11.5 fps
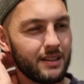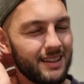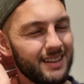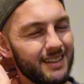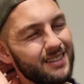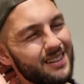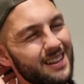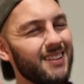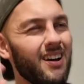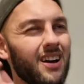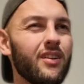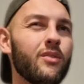
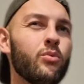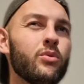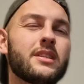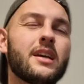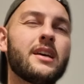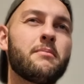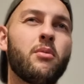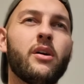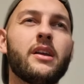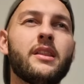I wouldn't say they're point,